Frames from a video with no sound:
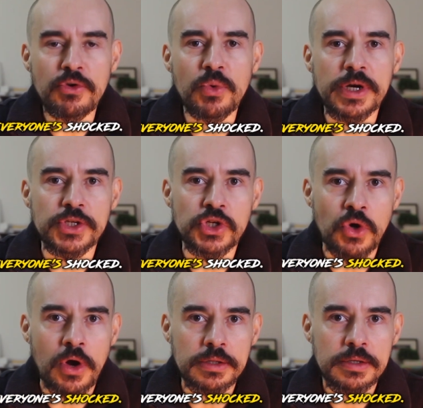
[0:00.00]
Everyone's
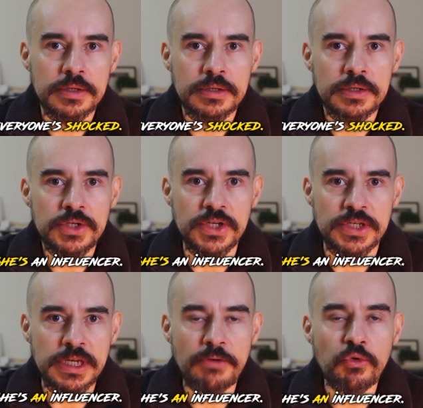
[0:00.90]
shocked. She's
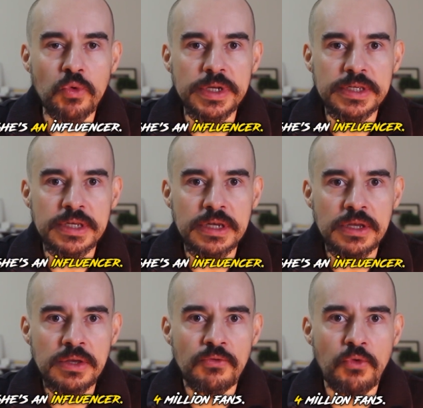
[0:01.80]
an
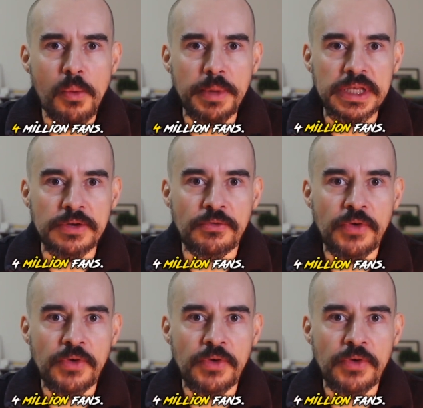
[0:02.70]
influencer, 4 million